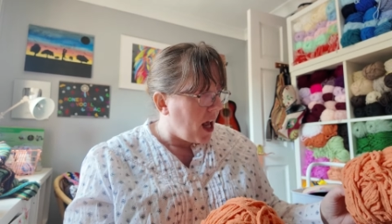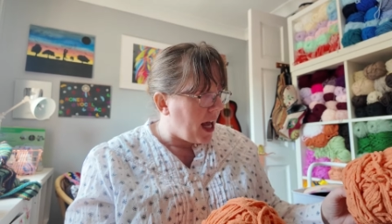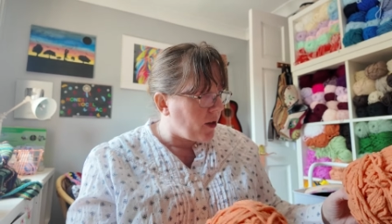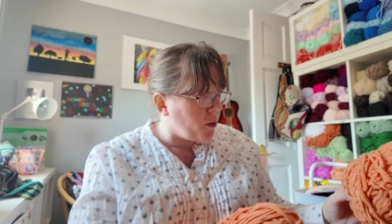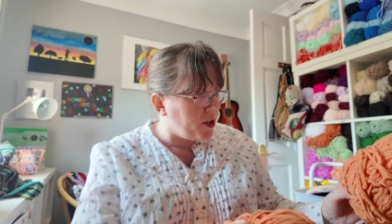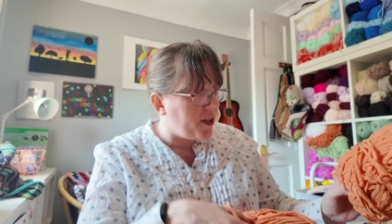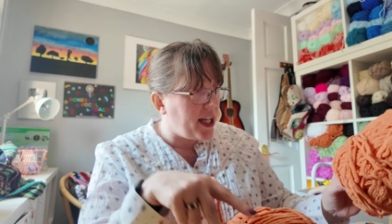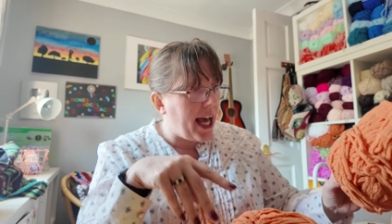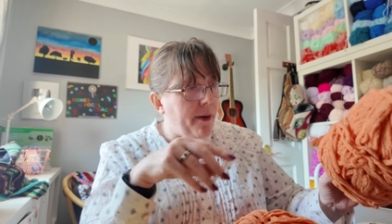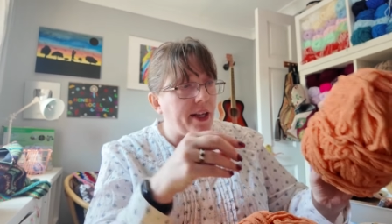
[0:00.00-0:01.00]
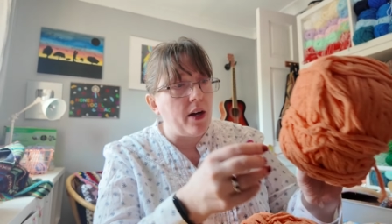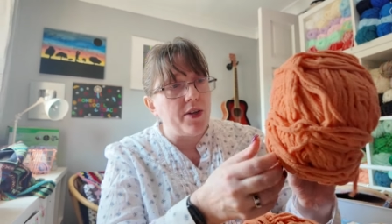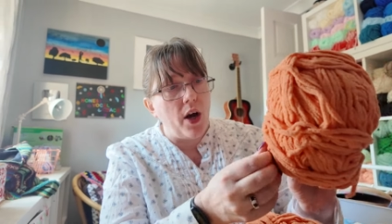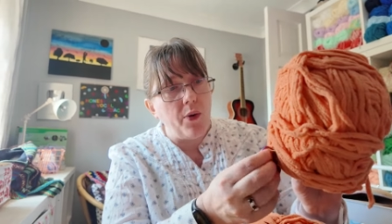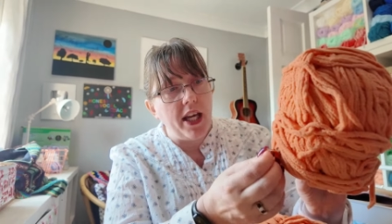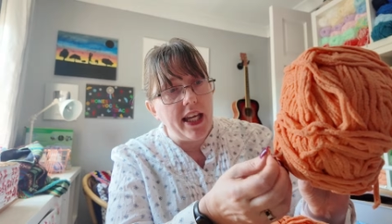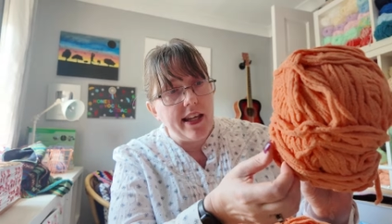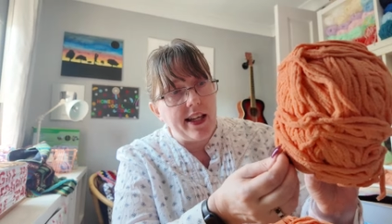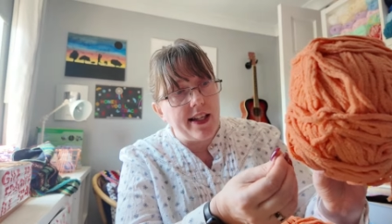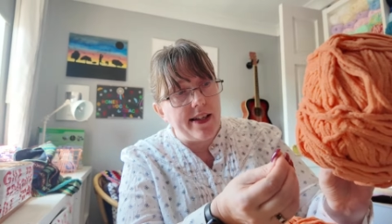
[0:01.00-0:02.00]
and we'll see how it goes. Oh, here
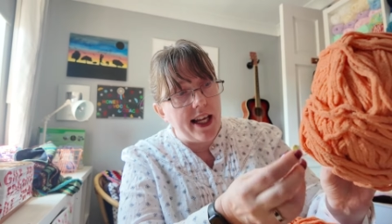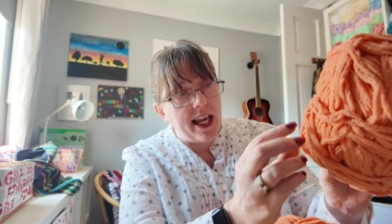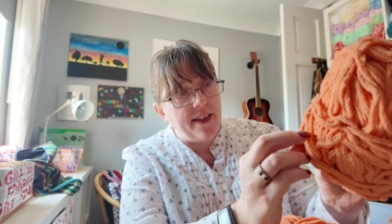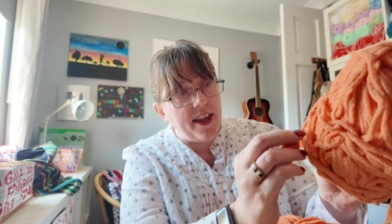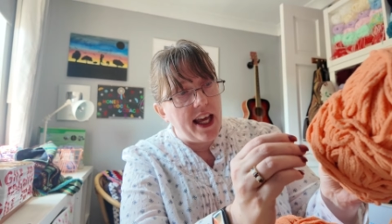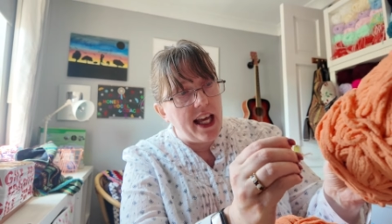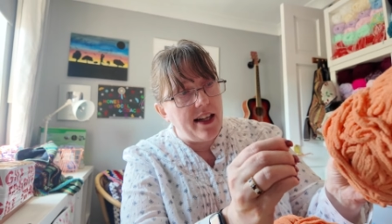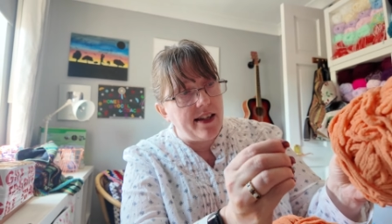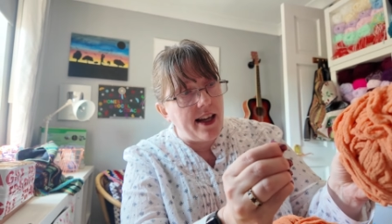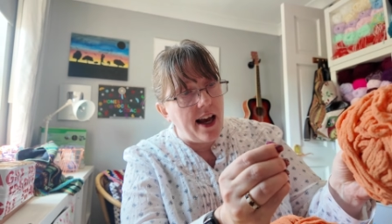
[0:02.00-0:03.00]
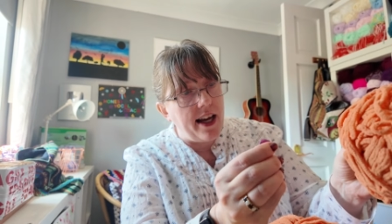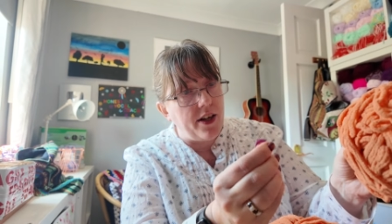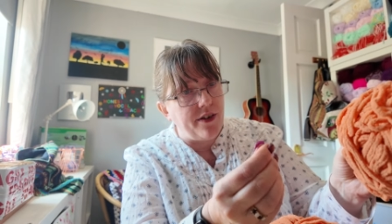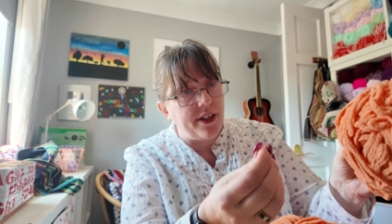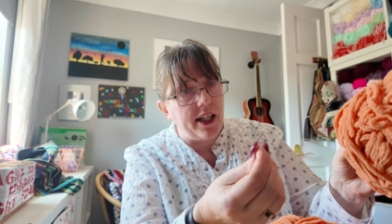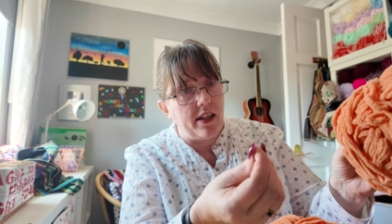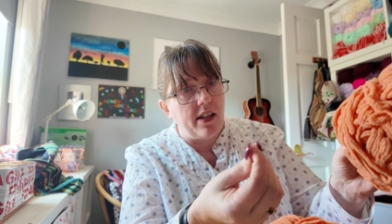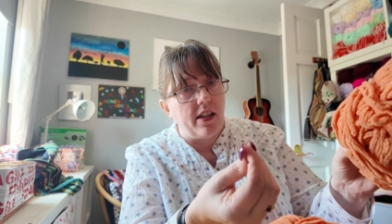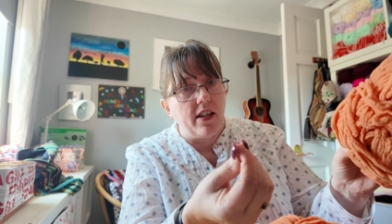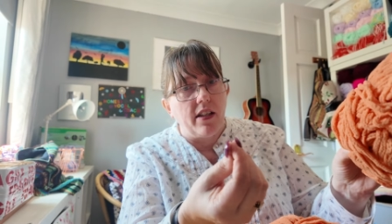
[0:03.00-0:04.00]
you can see it, the inside of it.
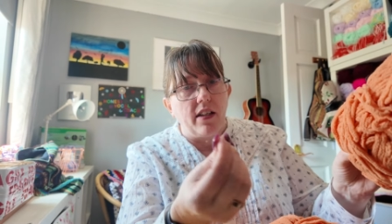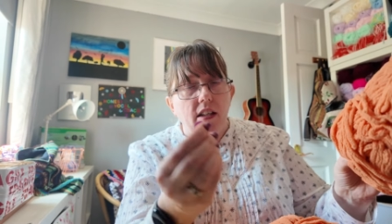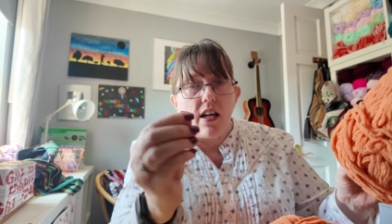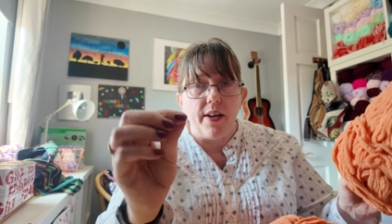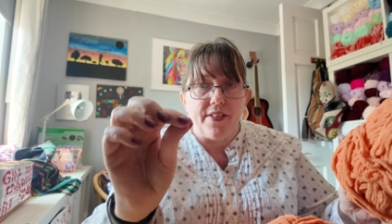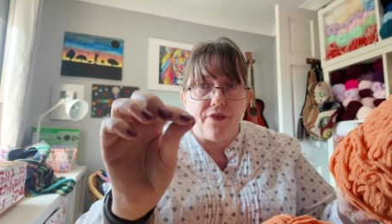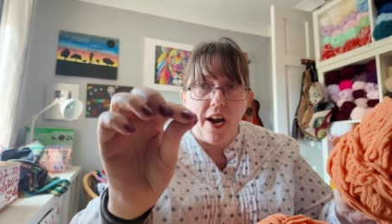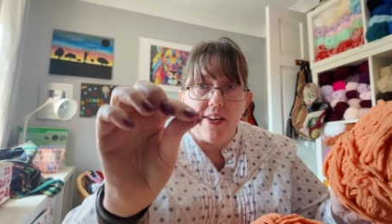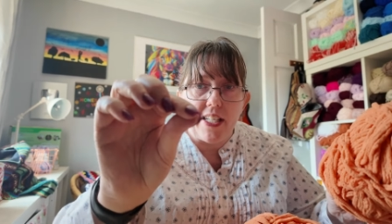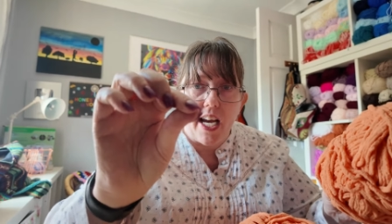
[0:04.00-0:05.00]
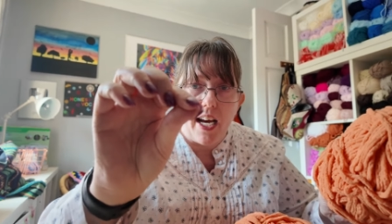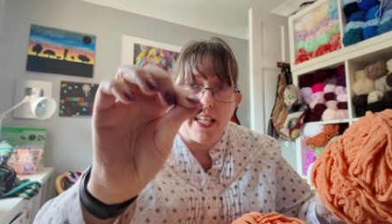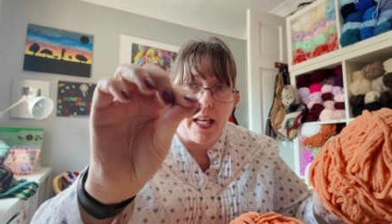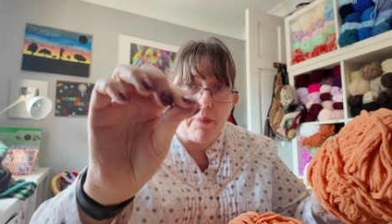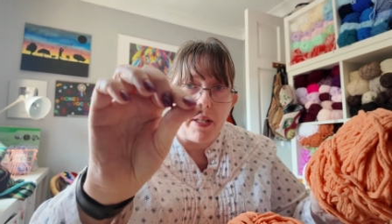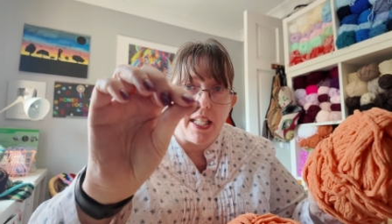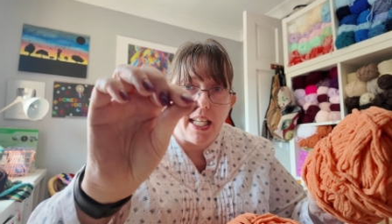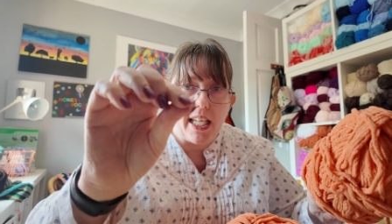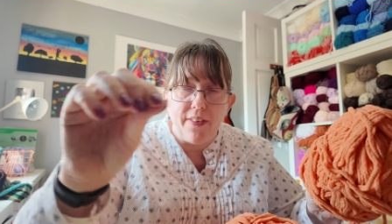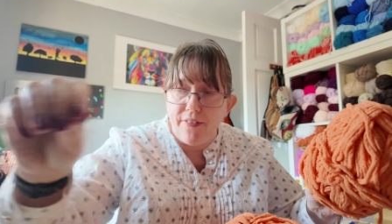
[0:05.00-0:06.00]
Oh, it's very tiny, but there's
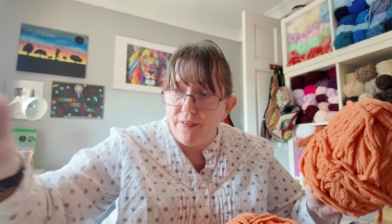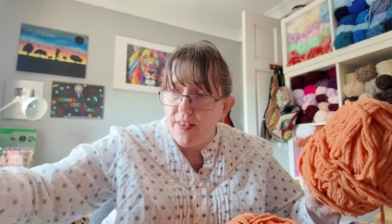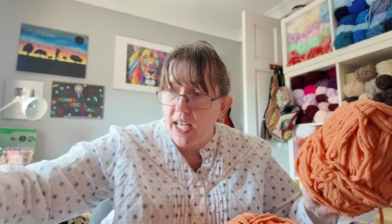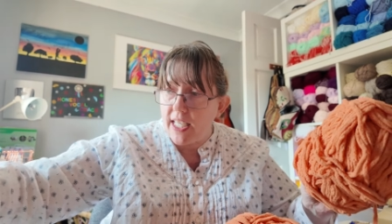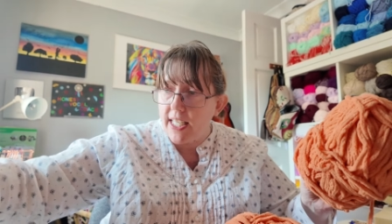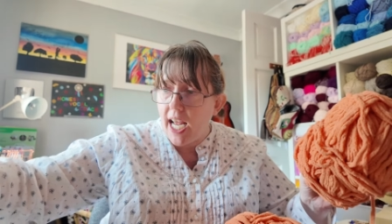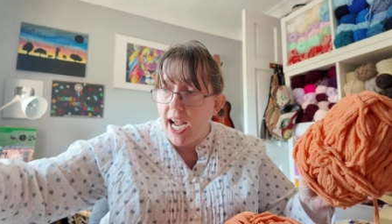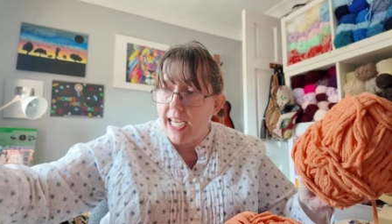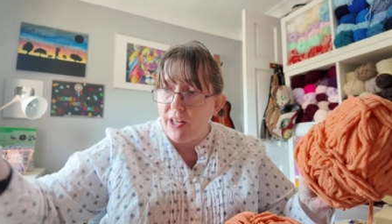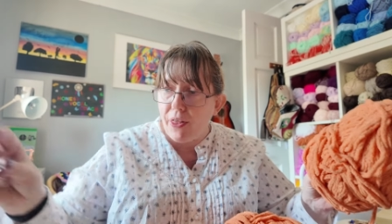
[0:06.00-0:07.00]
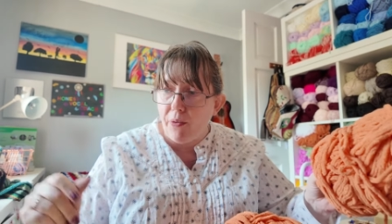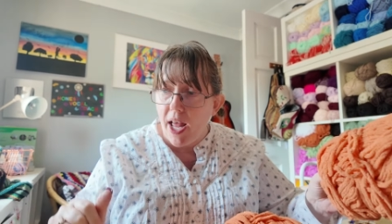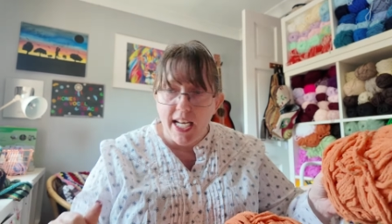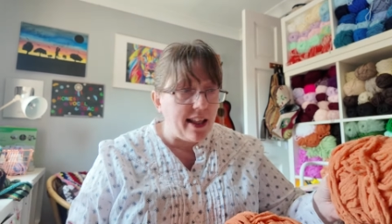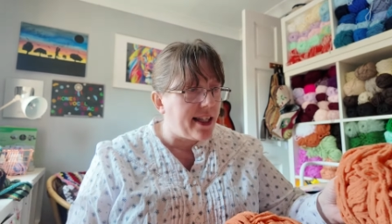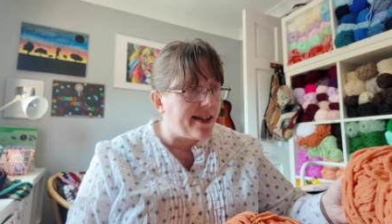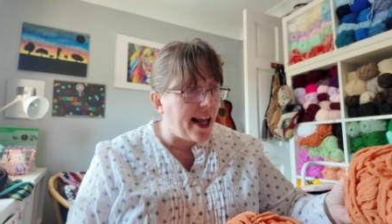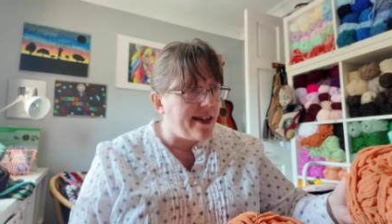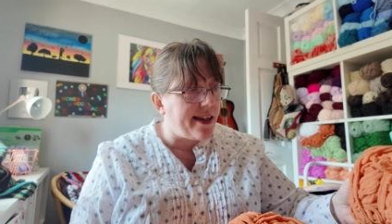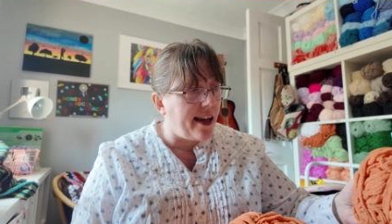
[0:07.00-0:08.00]
like a tiny thread in the
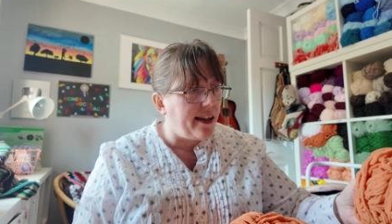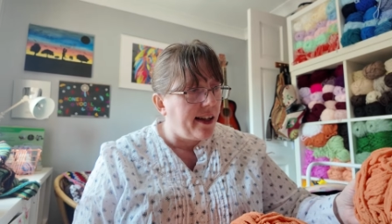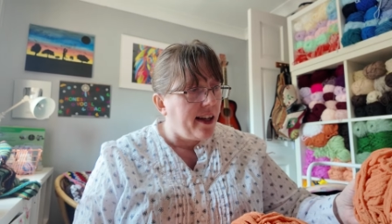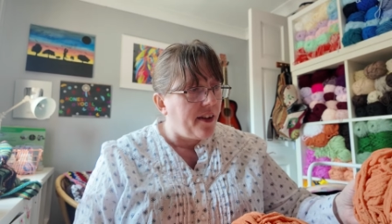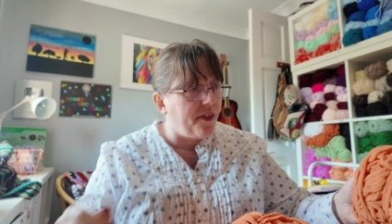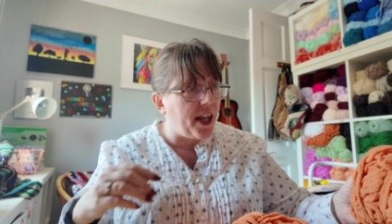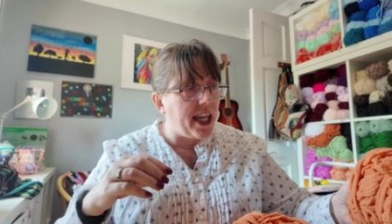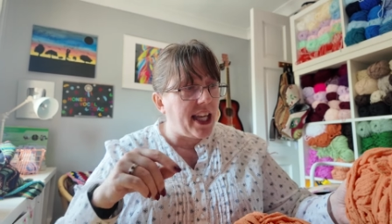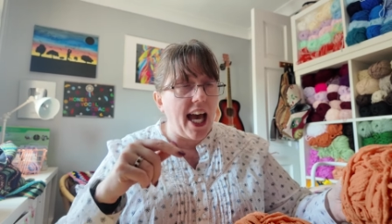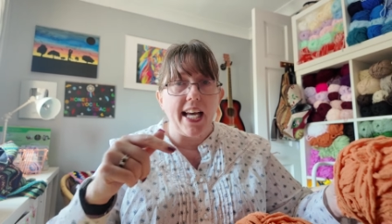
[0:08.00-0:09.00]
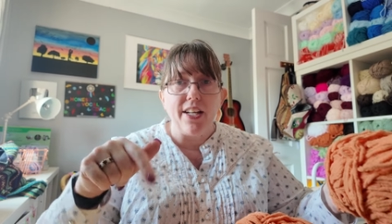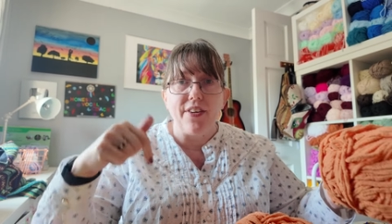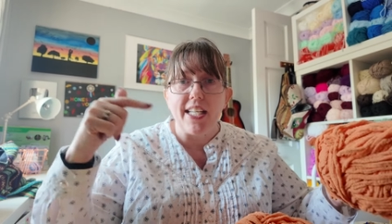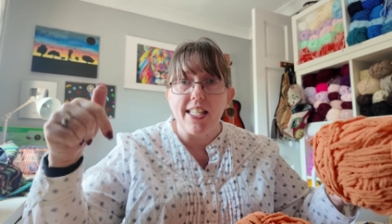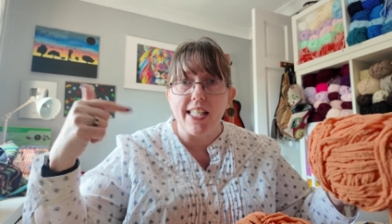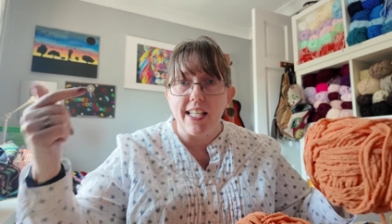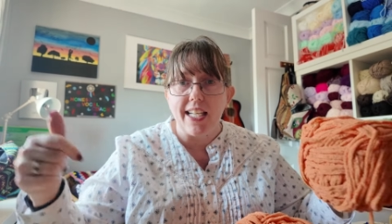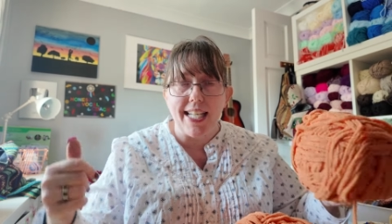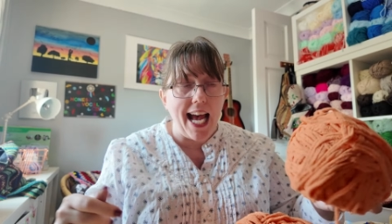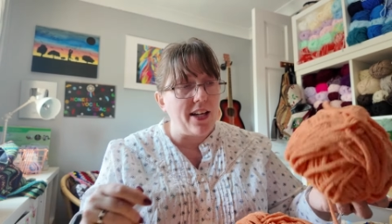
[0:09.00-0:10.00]
centre that it kind of is
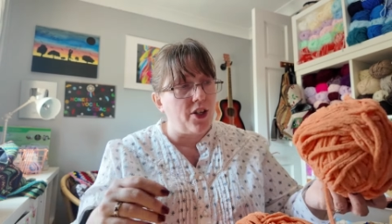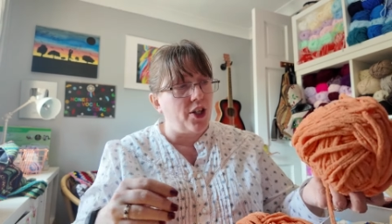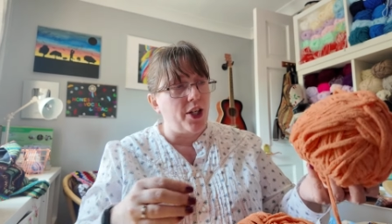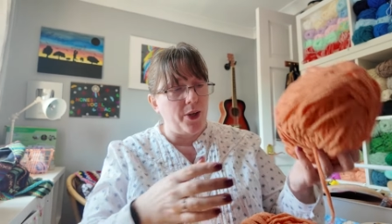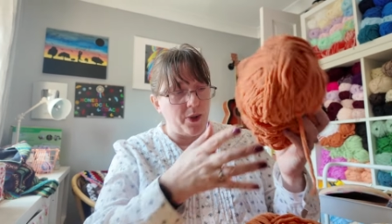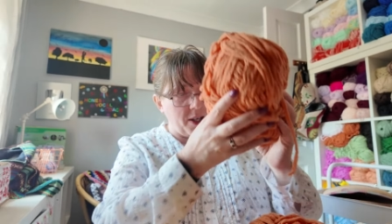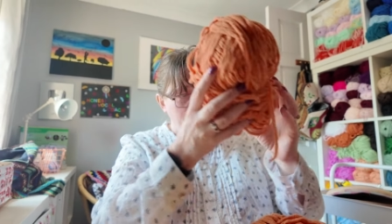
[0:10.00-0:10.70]
attached to.